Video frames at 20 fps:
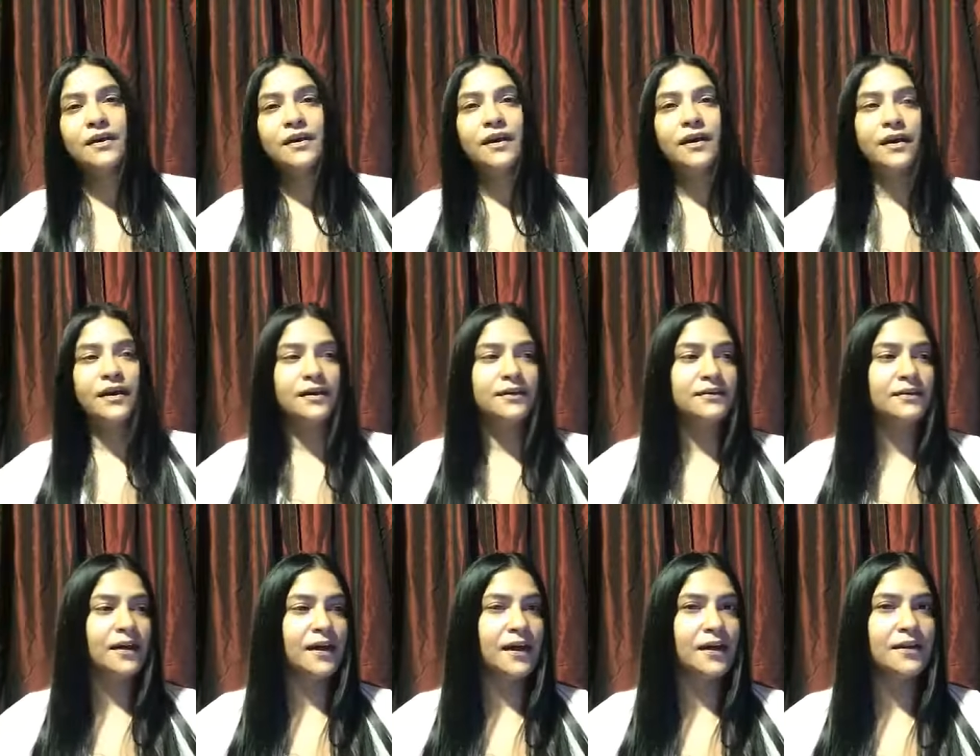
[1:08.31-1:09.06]

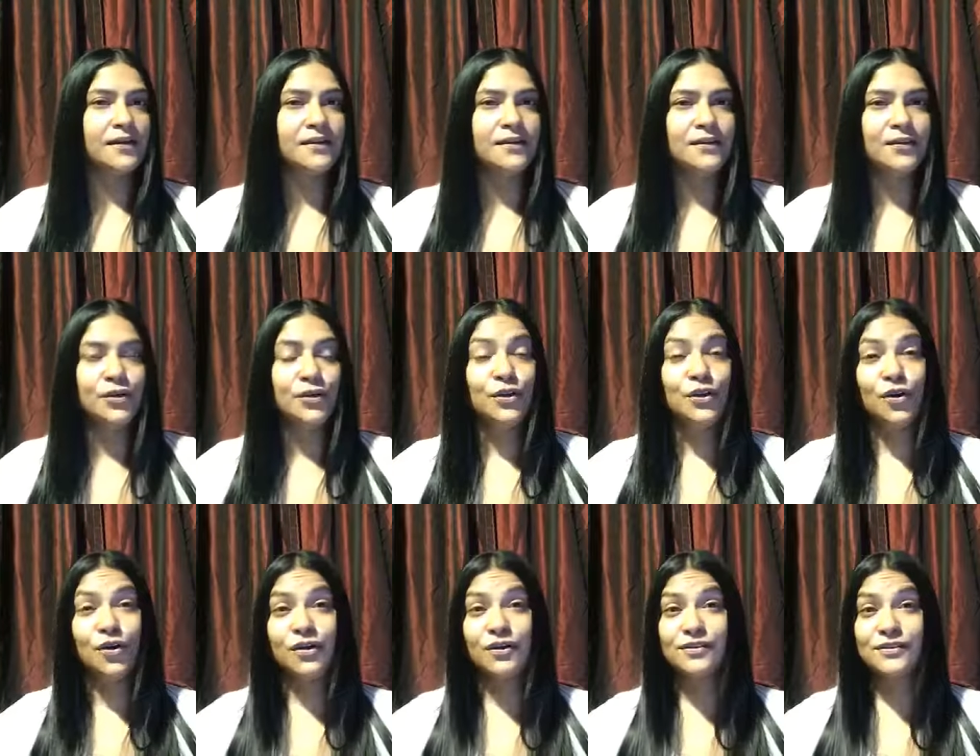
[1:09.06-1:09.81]
And, uh, you
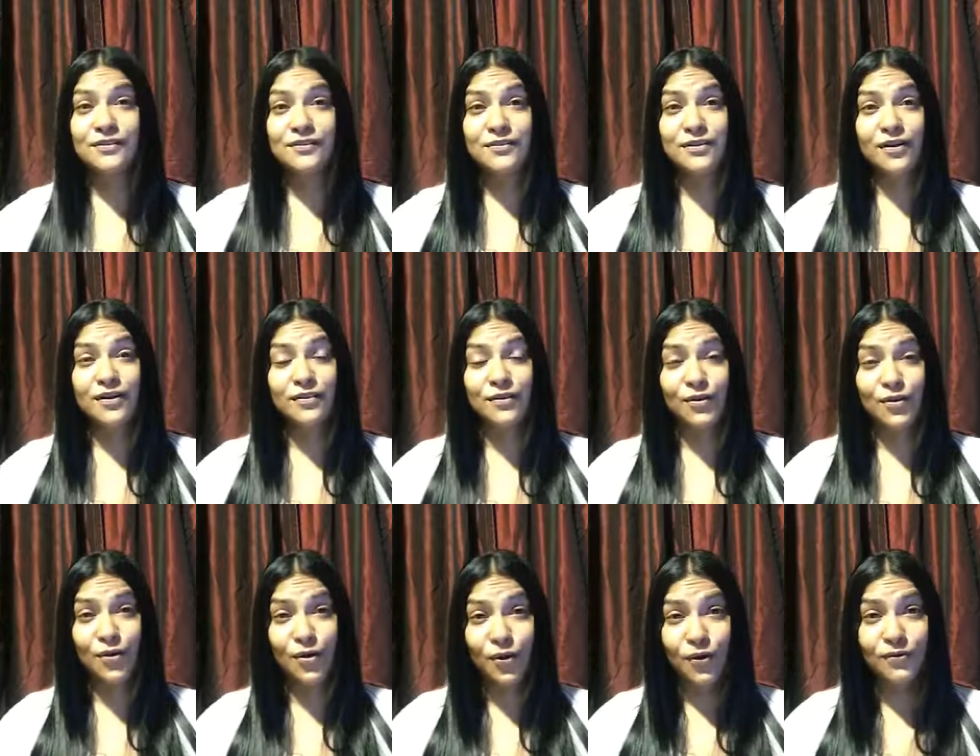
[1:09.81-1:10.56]
know, because the,
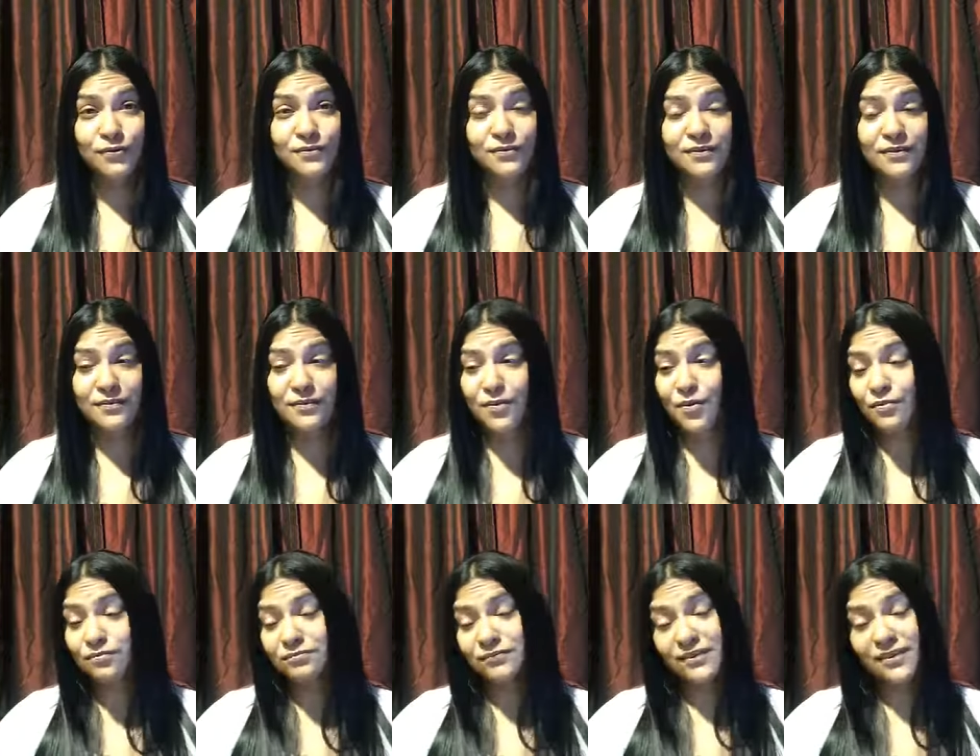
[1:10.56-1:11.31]
the old, the,
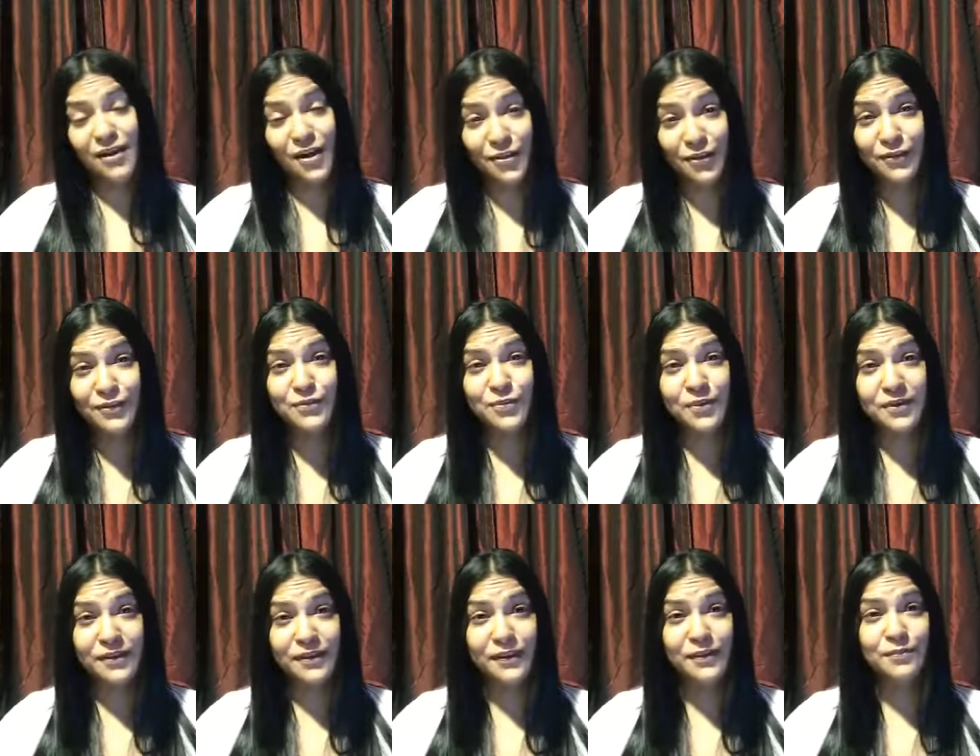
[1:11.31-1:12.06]
the other
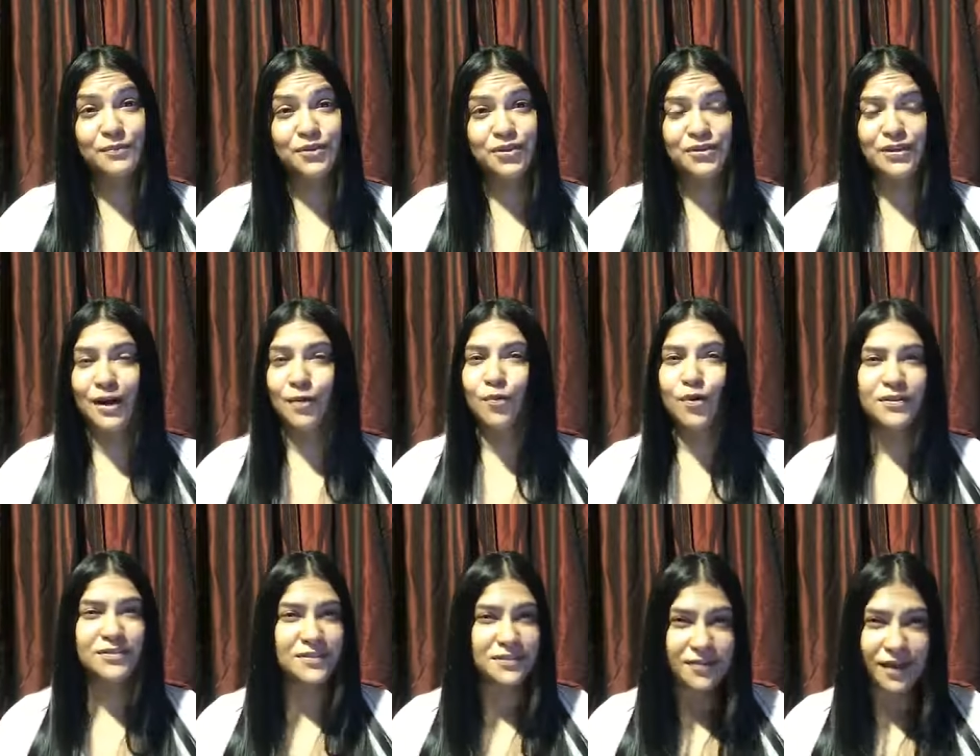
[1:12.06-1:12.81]
Twitter lead machine, I
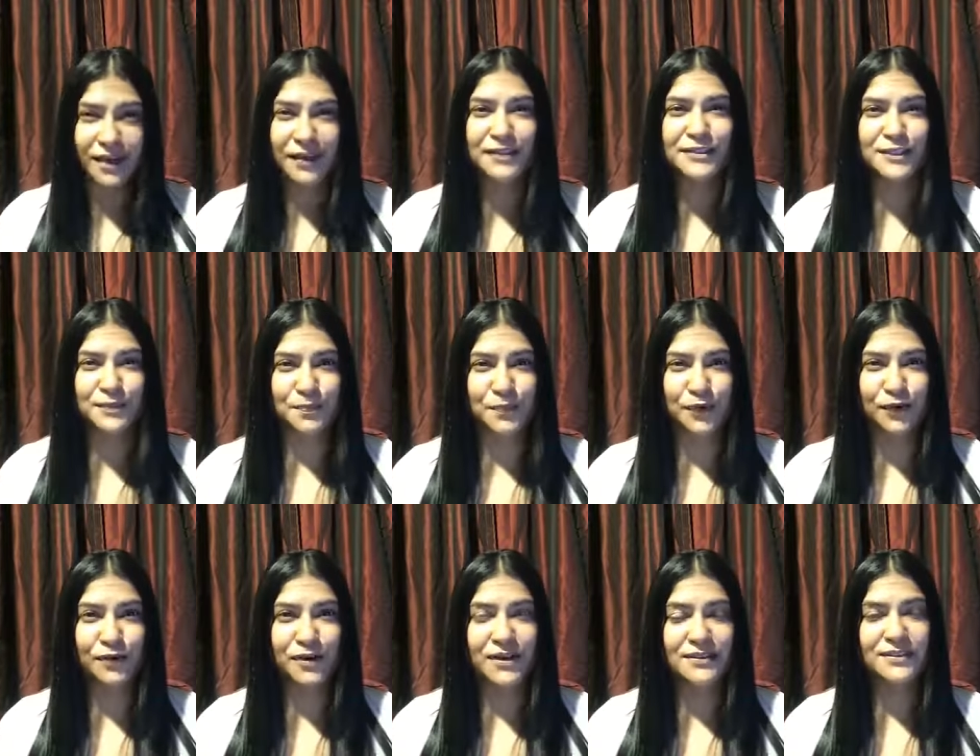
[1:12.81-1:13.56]
wasn't that
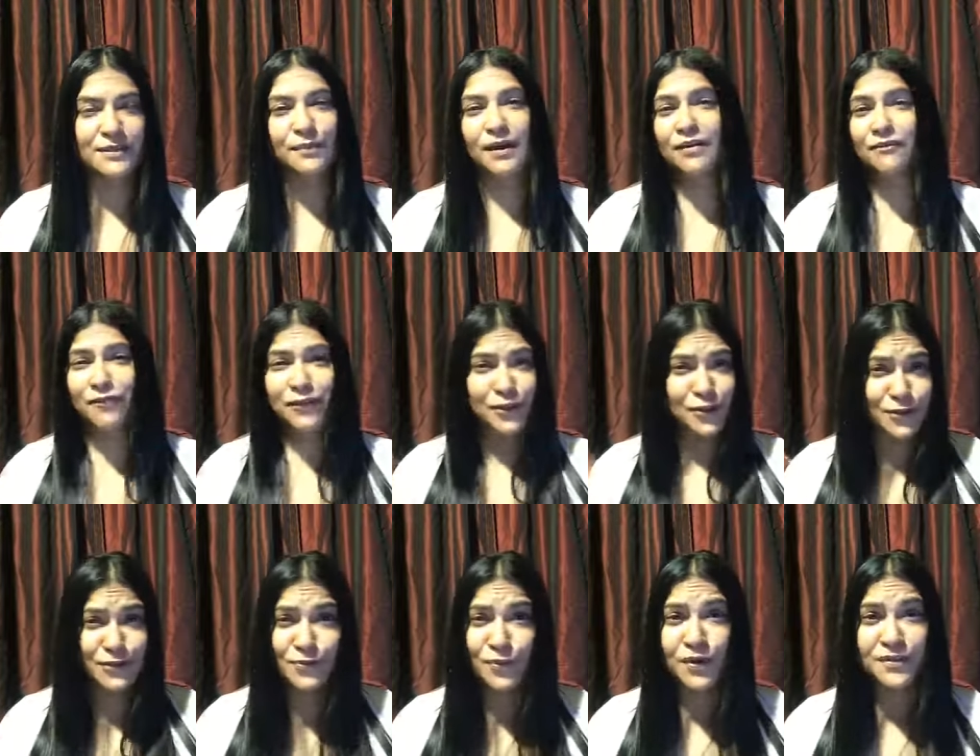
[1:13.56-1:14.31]
experienced and my
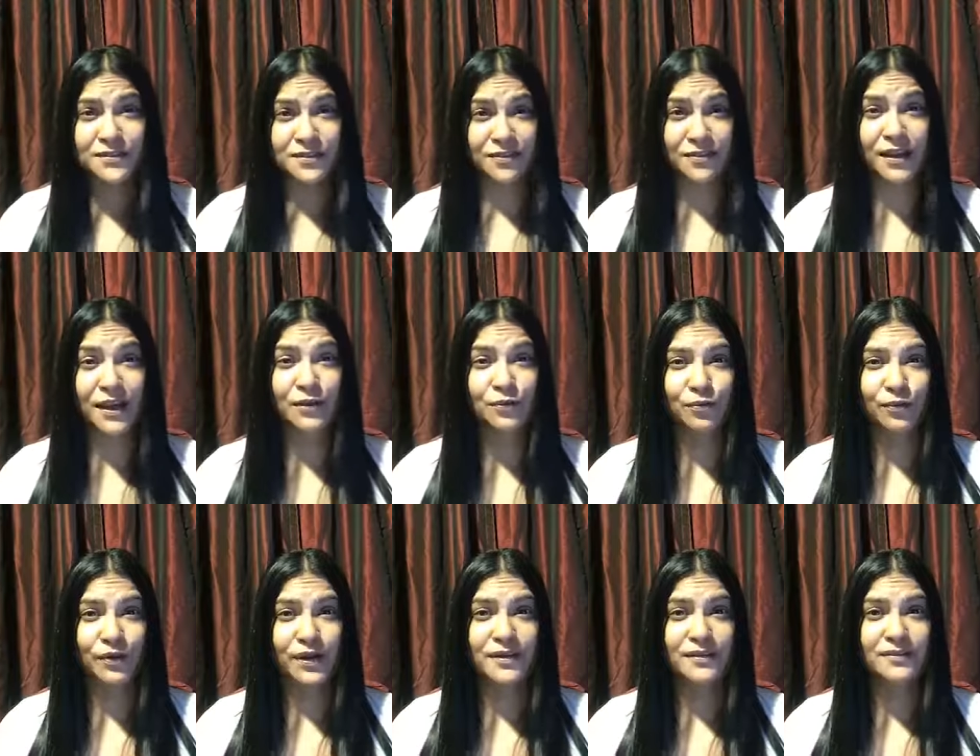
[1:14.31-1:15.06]
videos wasn't that
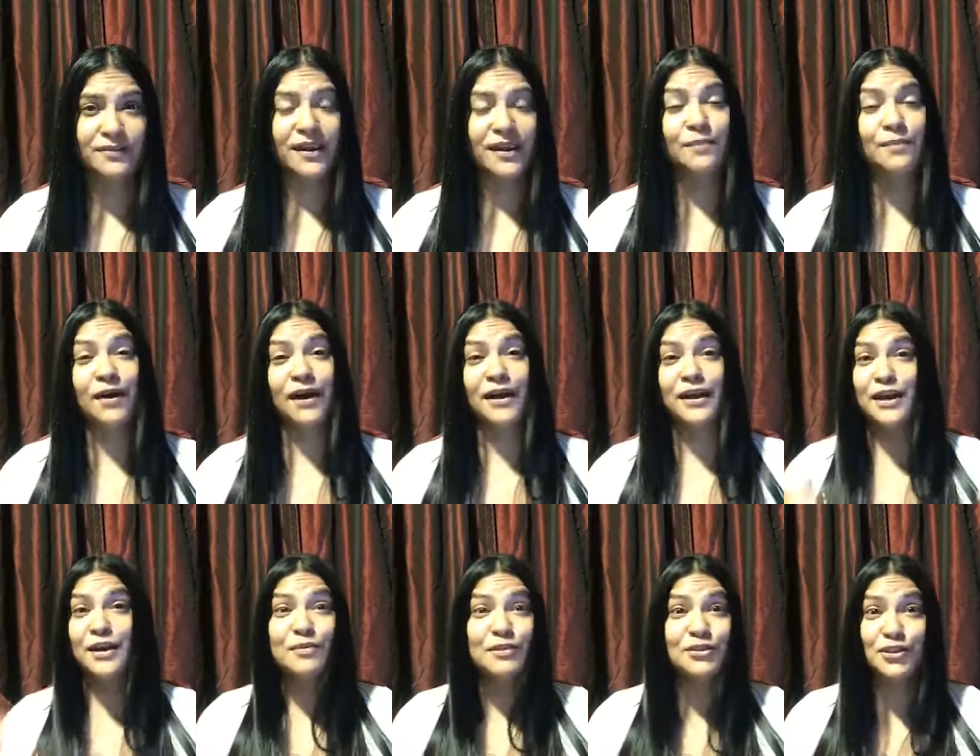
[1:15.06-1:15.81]
great and my
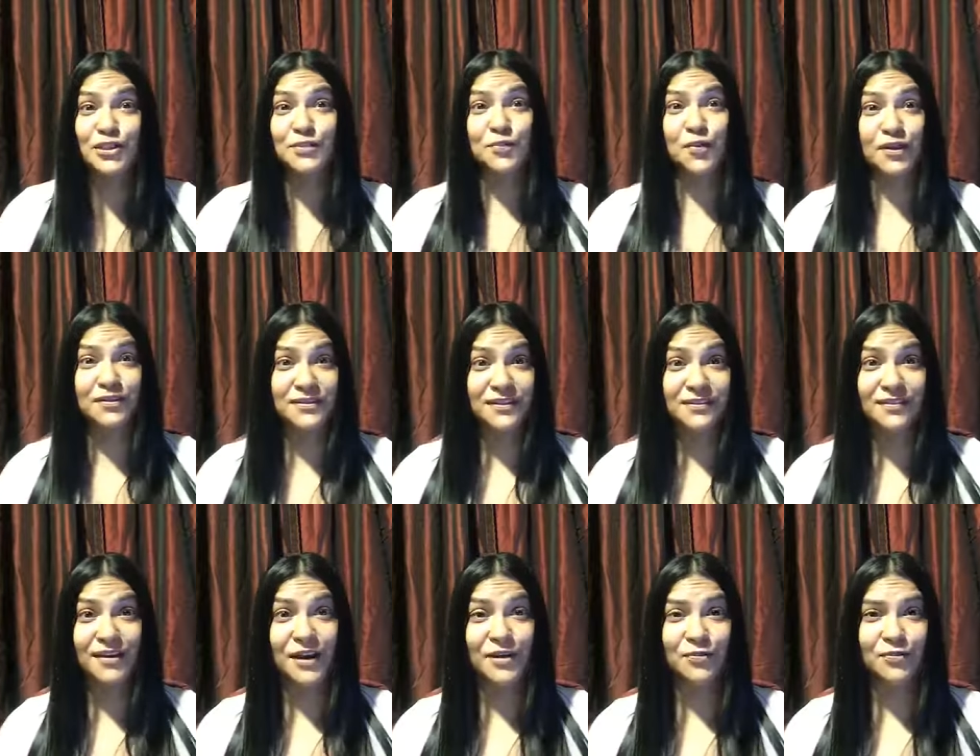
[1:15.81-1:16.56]
images
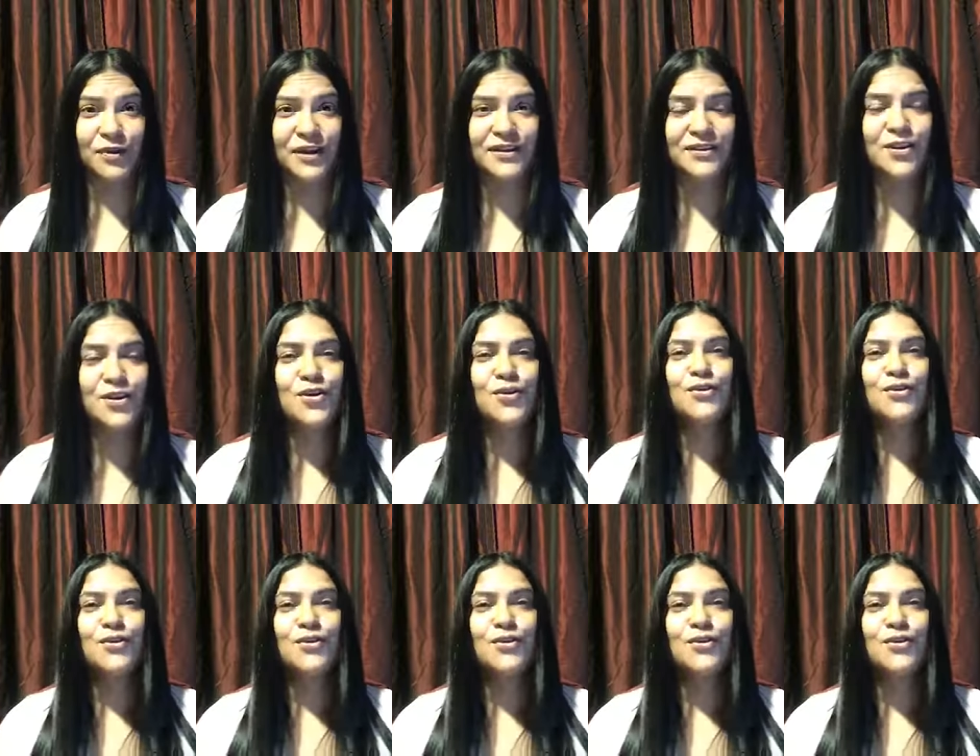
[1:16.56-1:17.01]
wasn't that great.